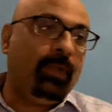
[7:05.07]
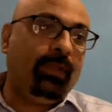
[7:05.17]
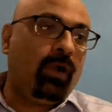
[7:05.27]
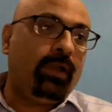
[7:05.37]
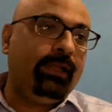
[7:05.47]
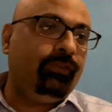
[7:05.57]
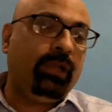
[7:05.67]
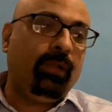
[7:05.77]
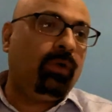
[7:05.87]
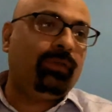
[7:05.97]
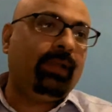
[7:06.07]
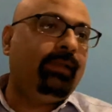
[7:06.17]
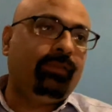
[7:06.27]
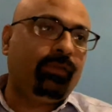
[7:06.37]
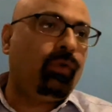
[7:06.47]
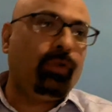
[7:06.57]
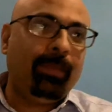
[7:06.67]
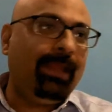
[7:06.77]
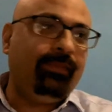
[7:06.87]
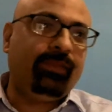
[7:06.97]
we thought initially was that this is going to
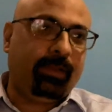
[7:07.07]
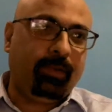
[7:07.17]
be easy.